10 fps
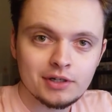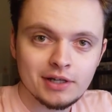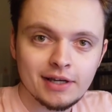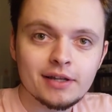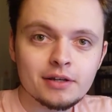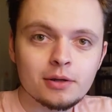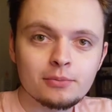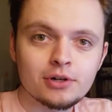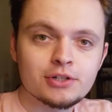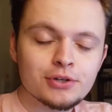and I ended up
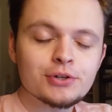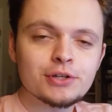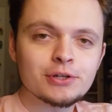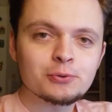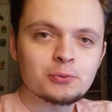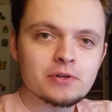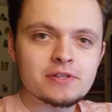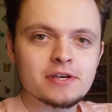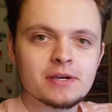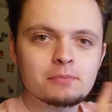returning
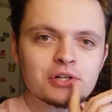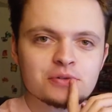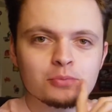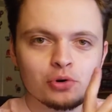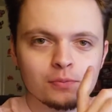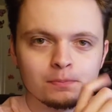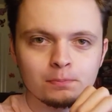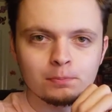with a much more